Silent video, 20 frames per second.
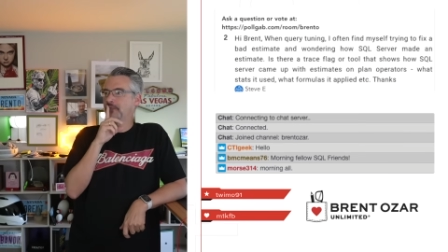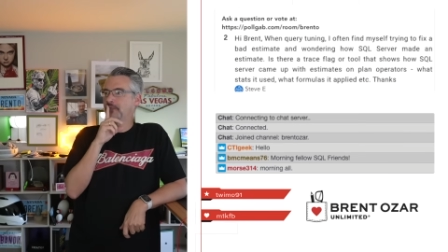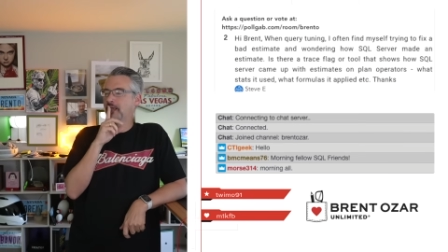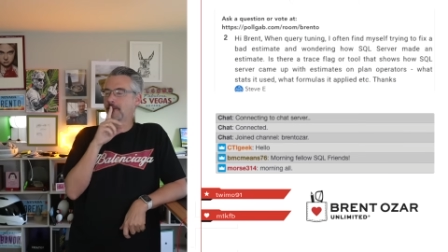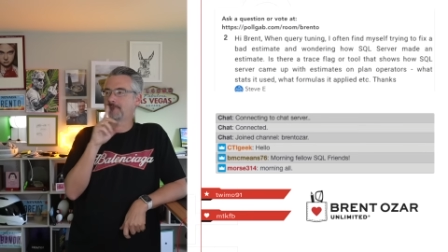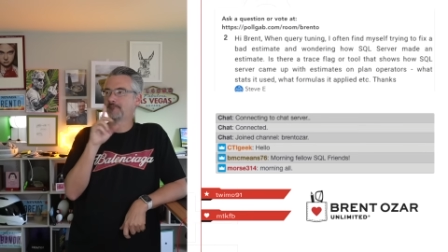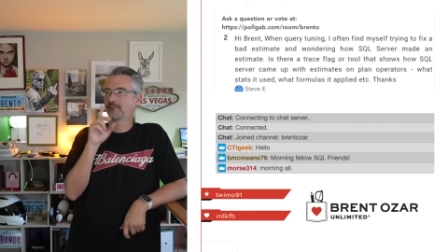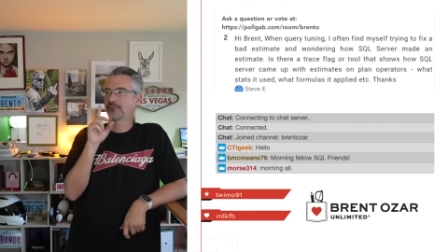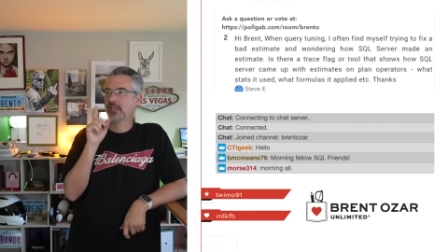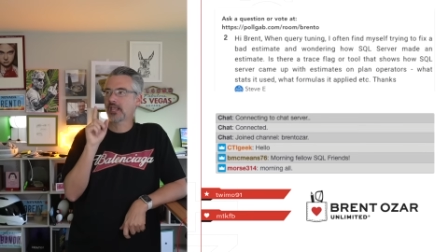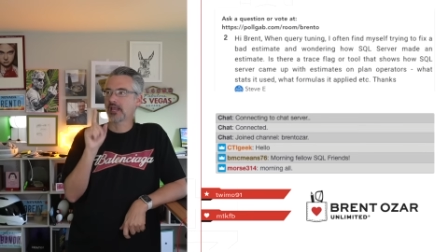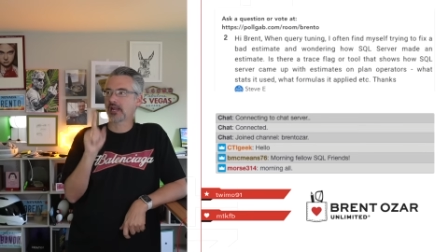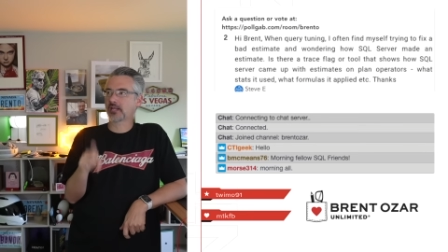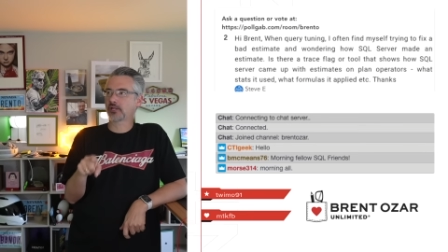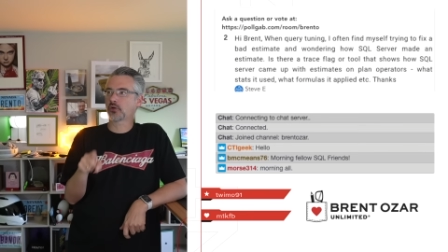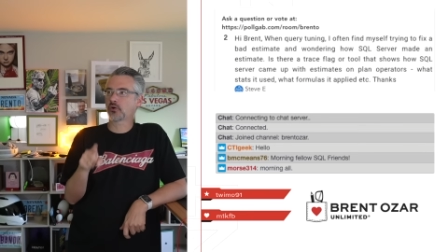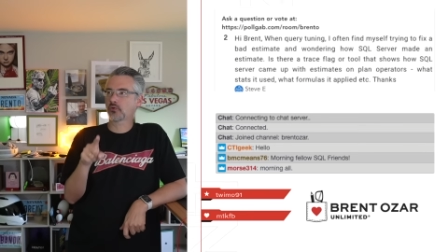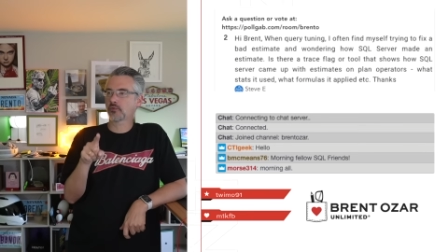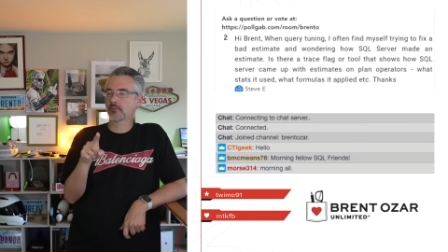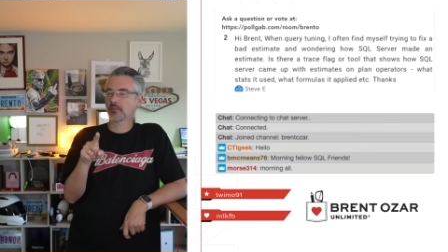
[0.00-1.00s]
Um, and
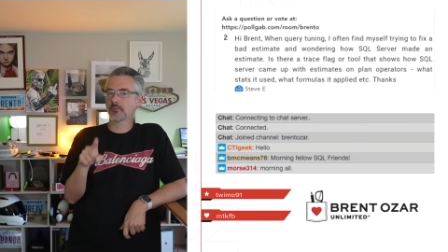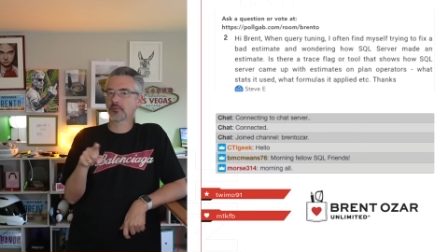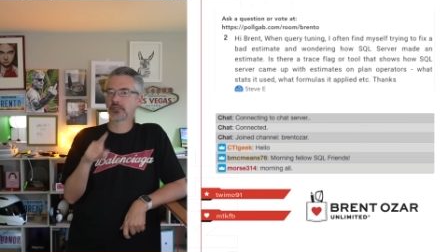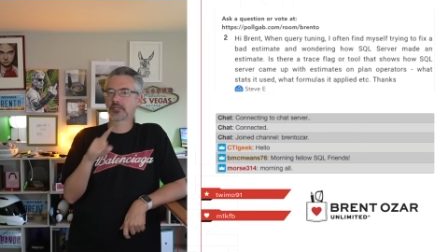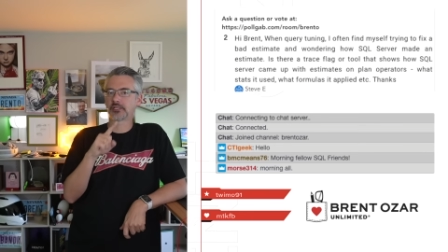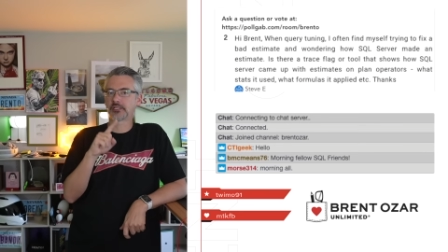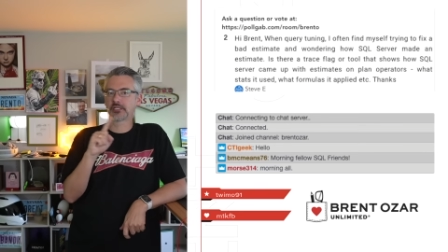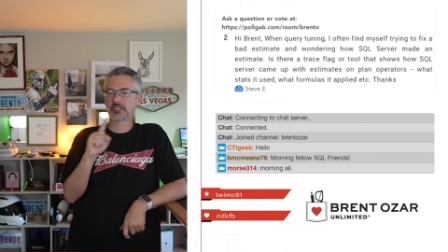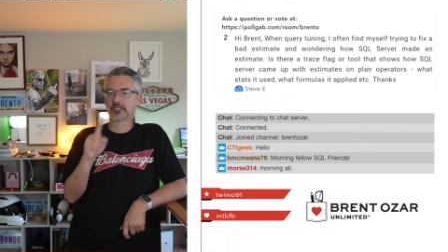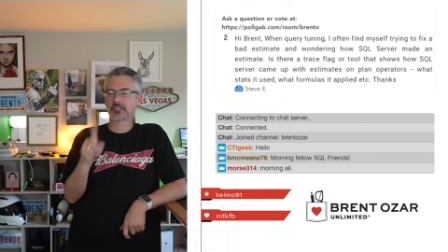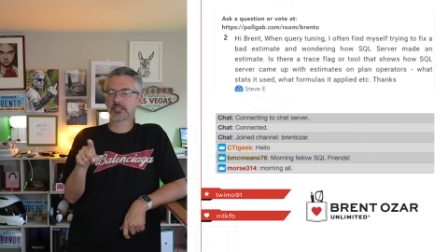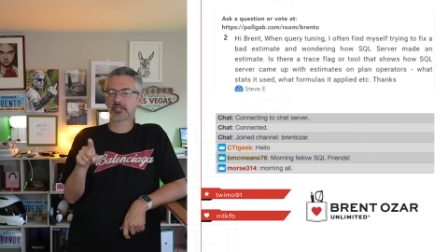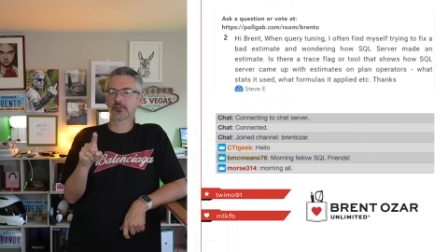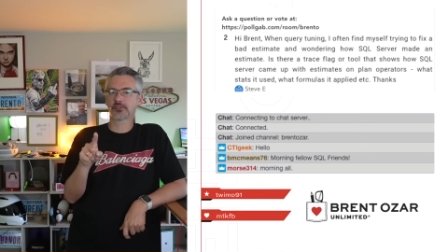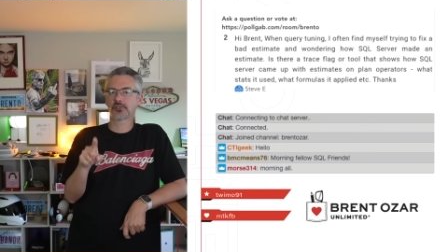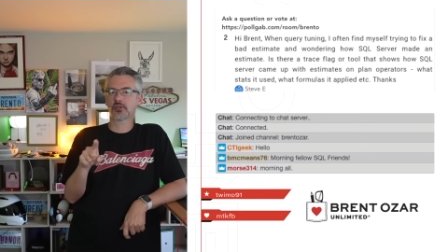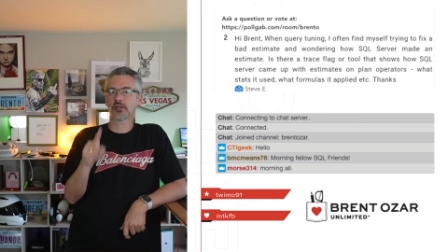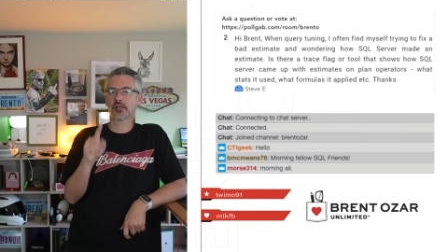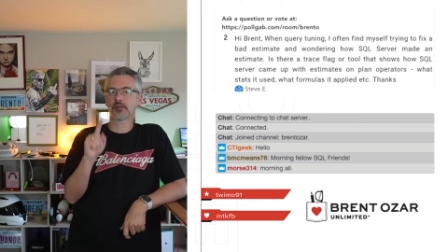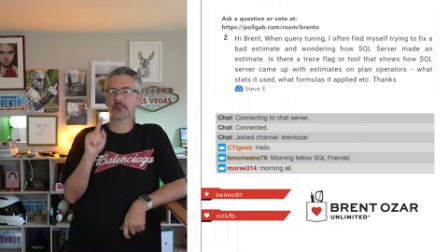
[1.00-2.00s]
I don't remember the
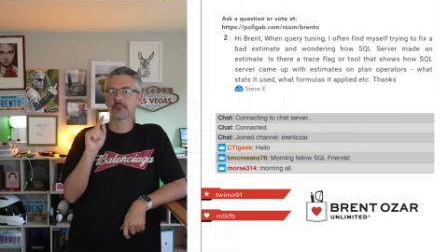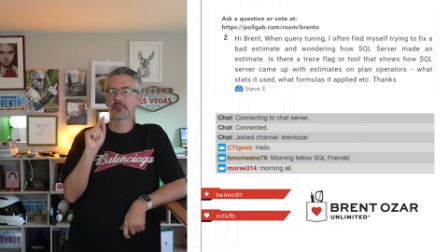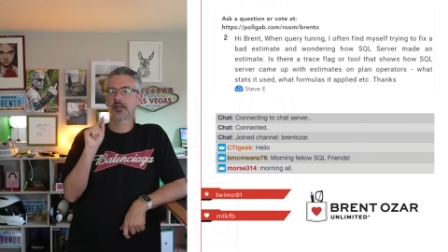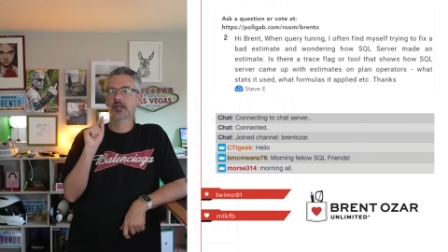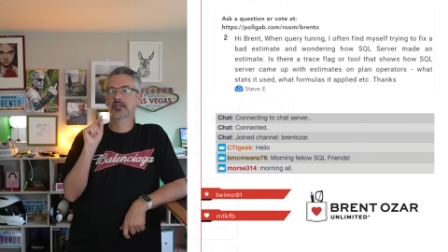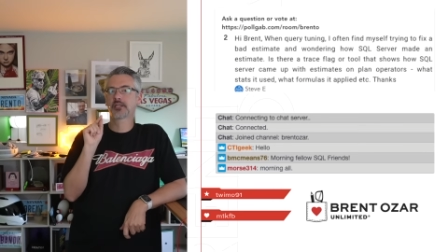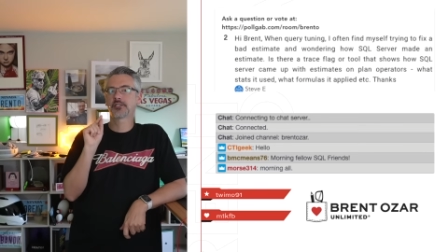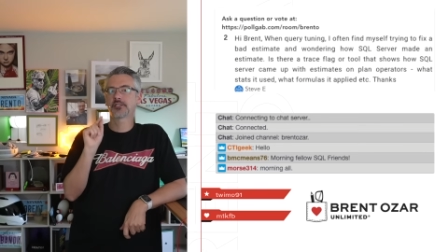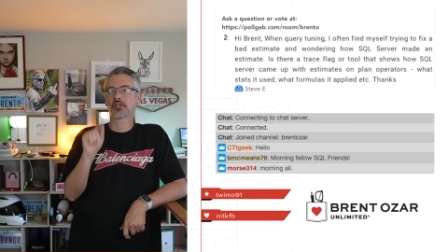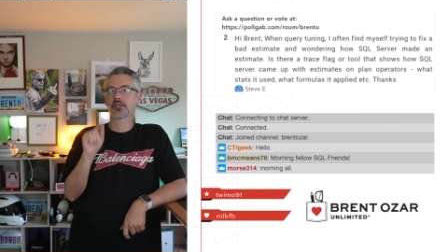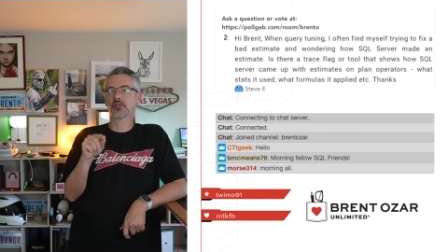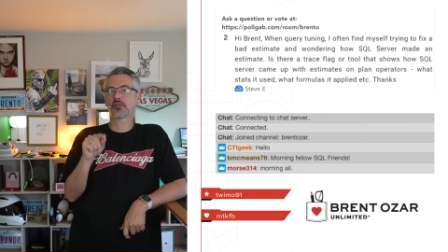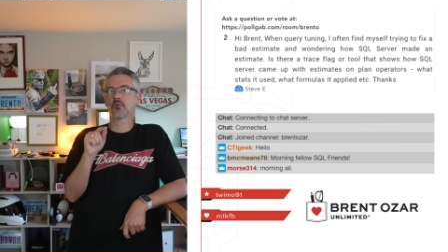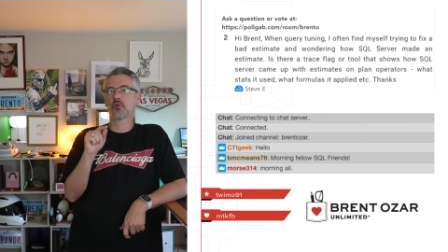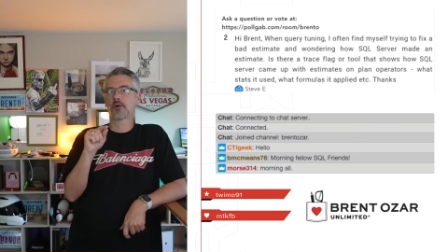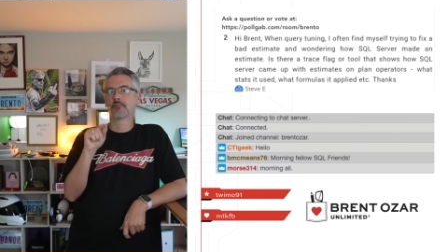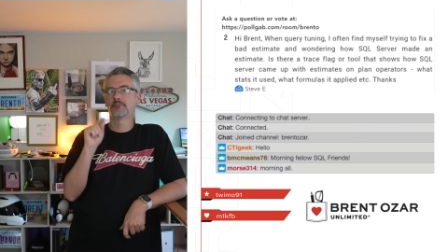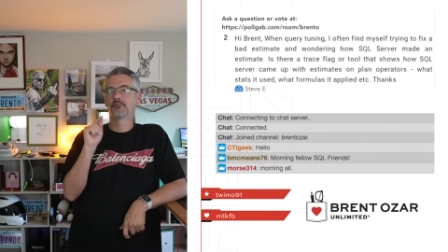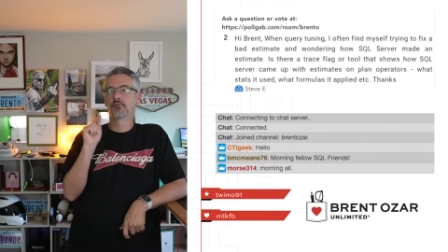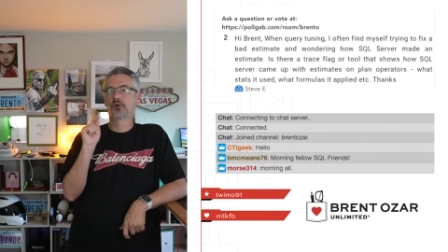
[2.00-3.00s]
details on it, but I can tell you
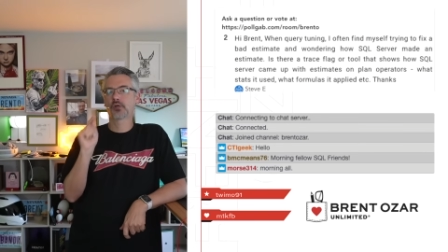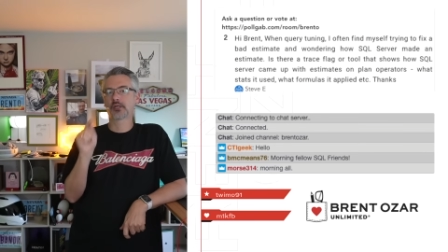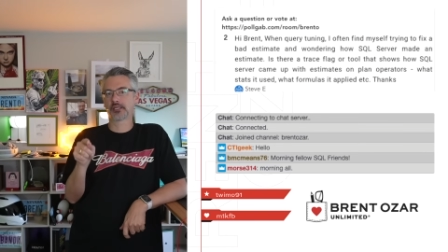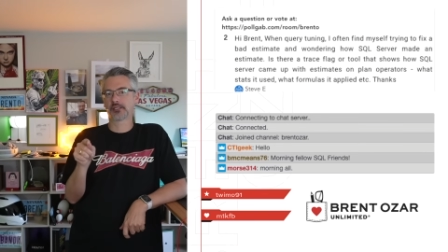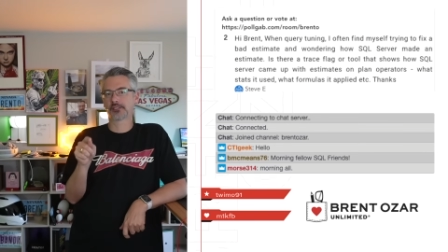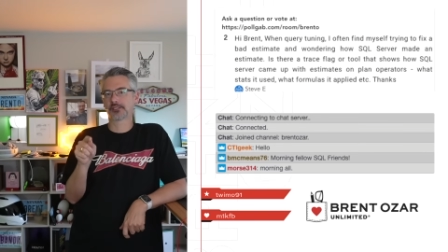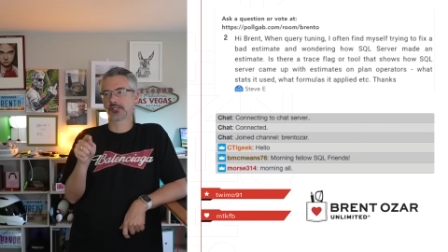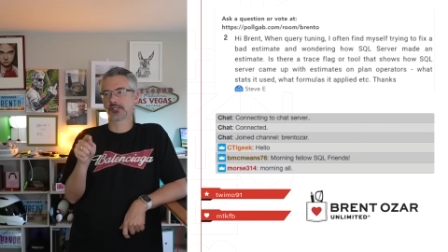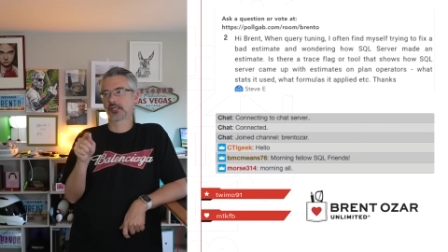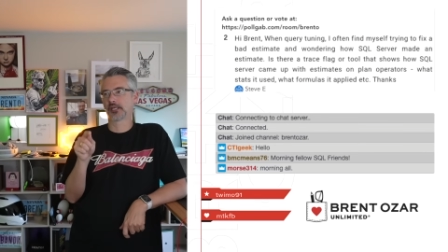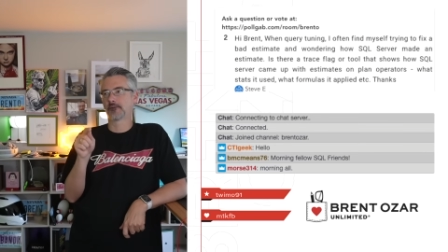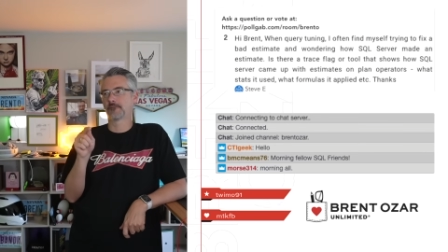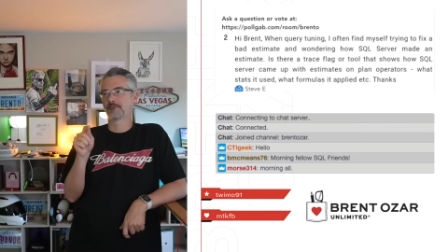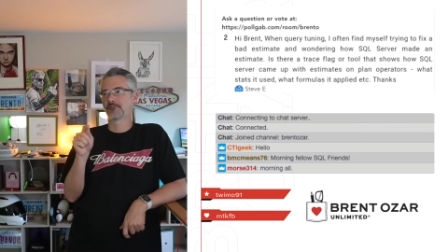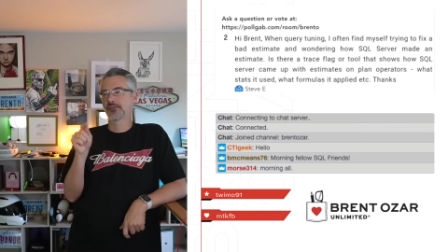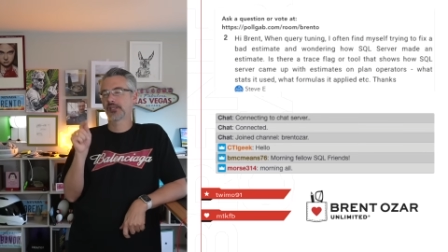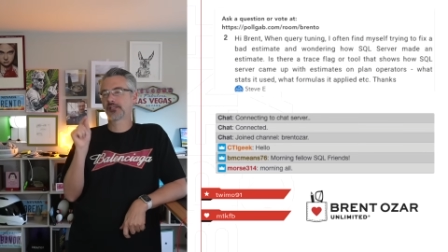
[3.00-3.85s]
what book it's in.